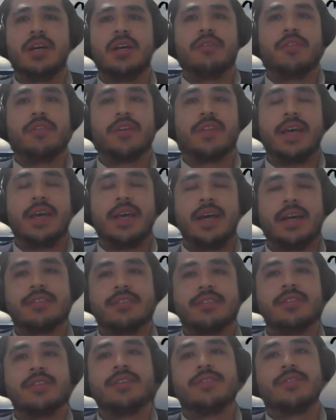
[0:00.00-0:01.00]
for the
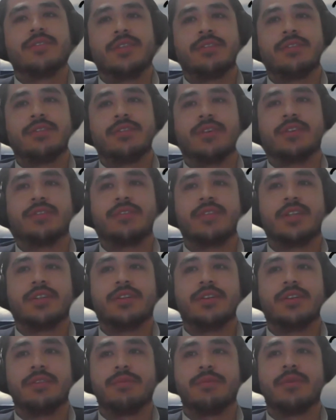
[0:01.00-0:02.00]
excellent resource that
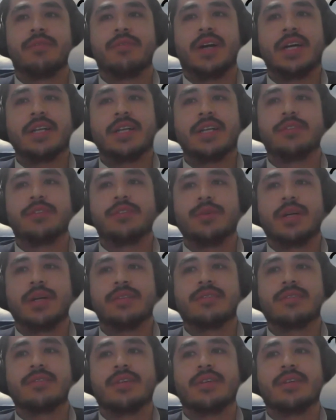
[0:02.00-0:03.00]
you have provided to
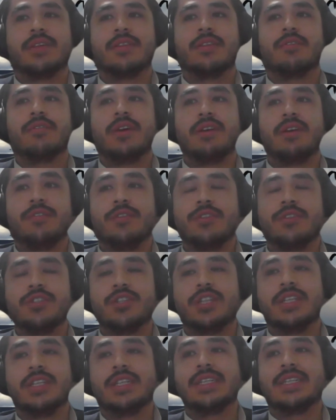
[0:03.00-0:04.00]
us in the
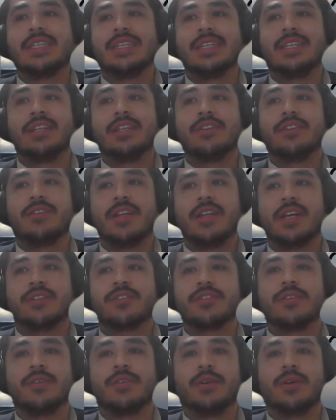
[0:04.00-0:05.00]
Refugee in
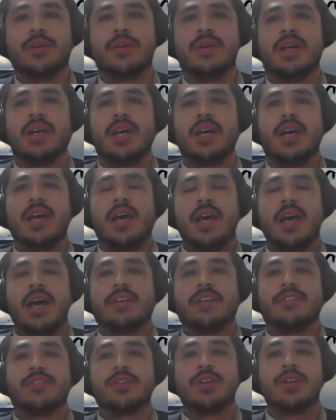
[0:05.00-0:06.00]
International Law,
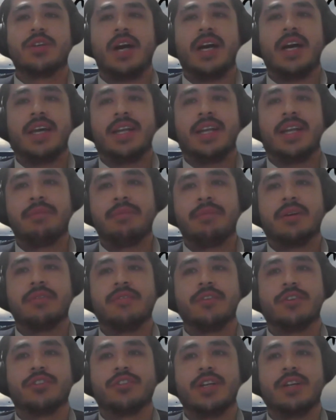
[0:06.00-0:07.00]
and to Guy and Emma
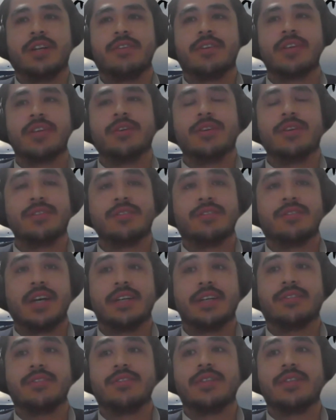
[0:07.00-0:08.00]
for sharing your
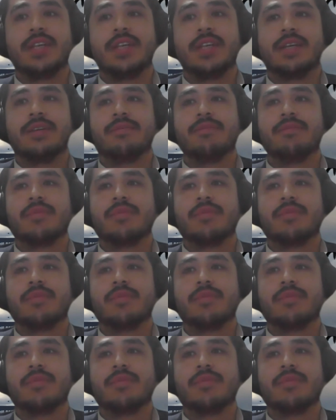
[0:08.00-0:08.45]
insights today.